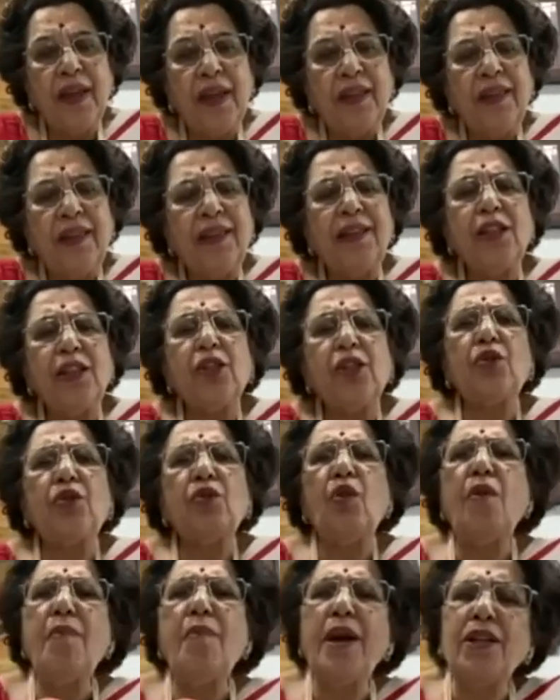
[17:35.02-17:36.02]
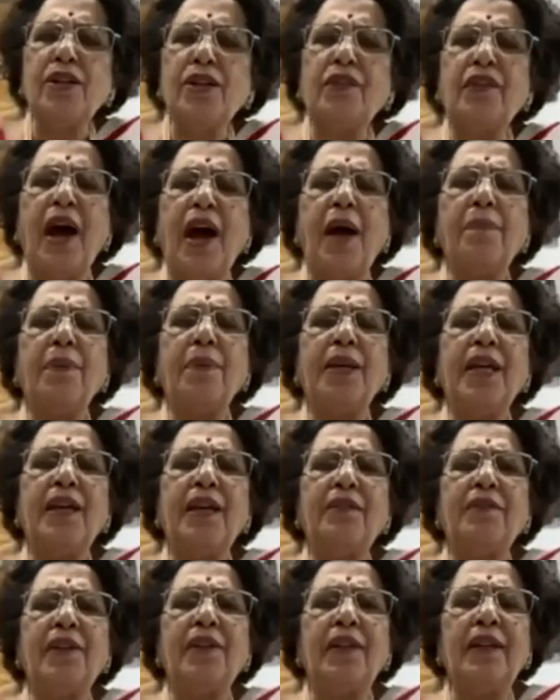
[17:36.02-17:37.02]
There is so much of
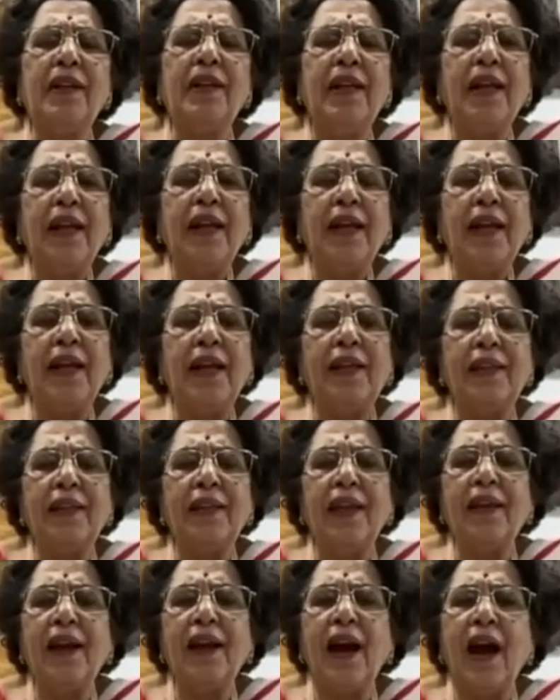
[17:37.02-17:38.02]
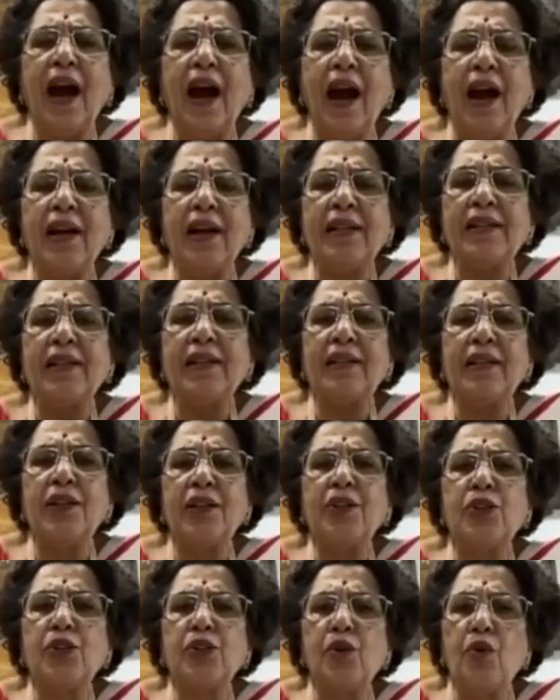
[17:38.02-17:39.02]
upheaval in their hearts, in their
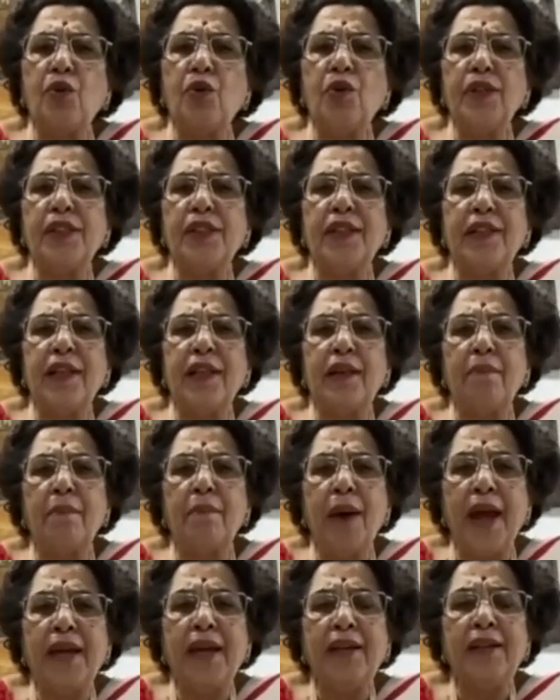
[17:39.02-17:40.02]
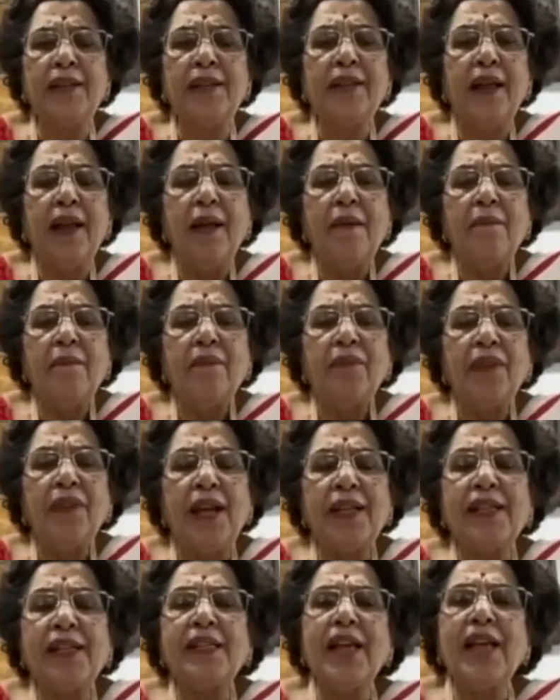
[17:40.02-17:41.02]
souls, in their minds,
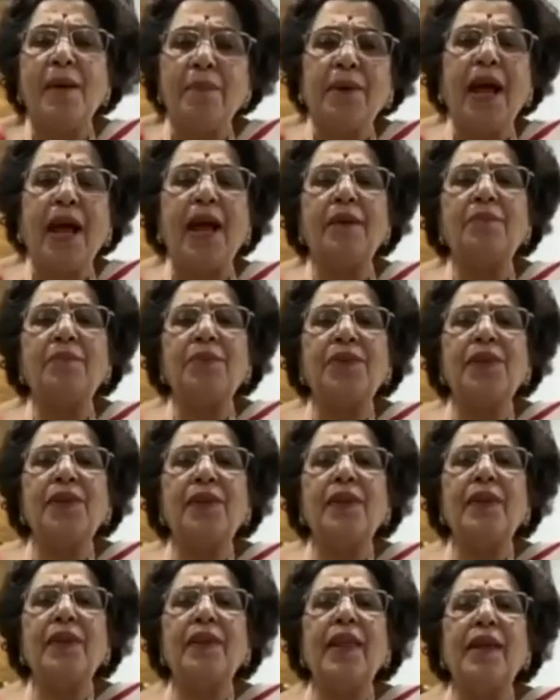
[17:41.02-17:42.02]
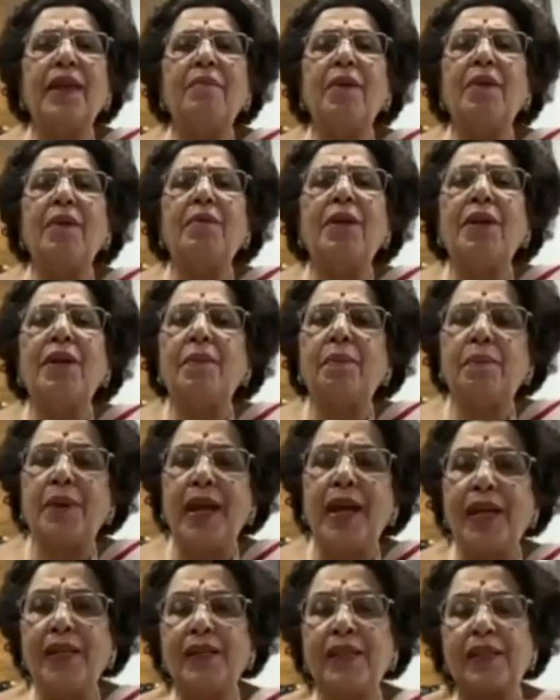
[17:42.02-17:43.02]
that sometimes they may be
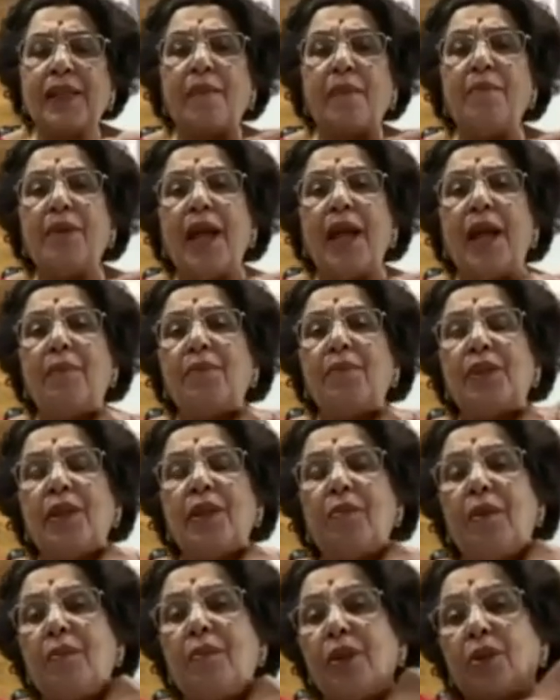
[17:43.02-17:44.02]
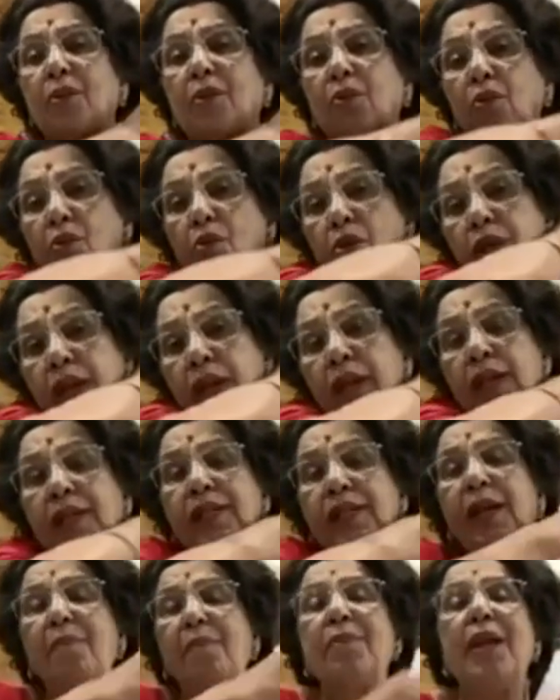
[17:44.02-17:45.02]
depressed, sometimes they may be rude,
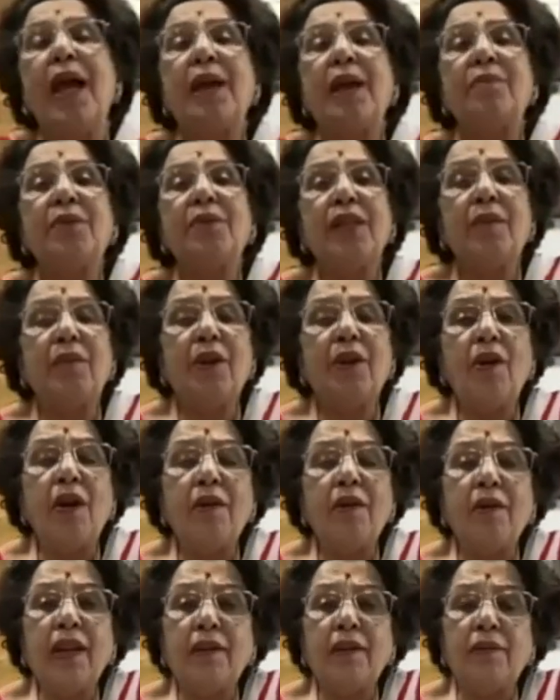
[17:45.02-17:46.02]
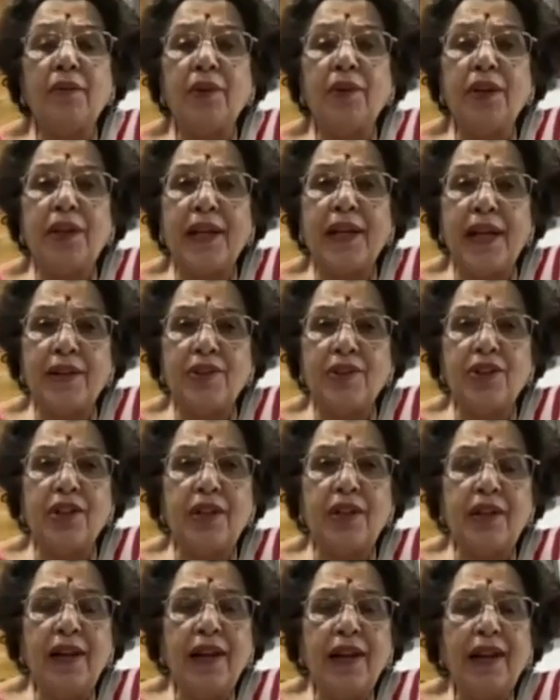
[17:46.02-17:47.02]
sometimes they may not give you
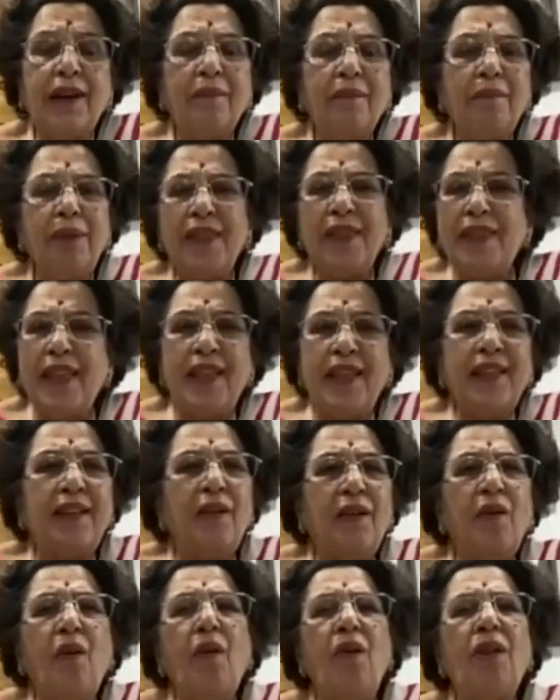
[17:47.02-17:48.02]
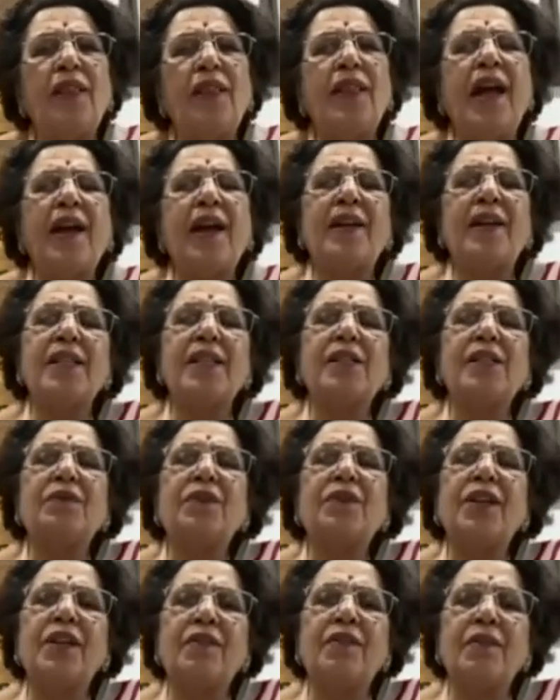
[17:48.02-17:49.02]
attention, but then all that is
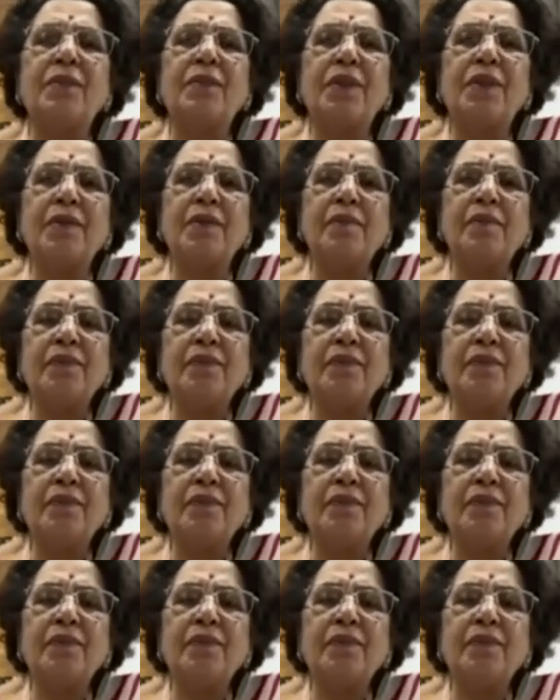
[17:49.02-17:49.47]
forgivable.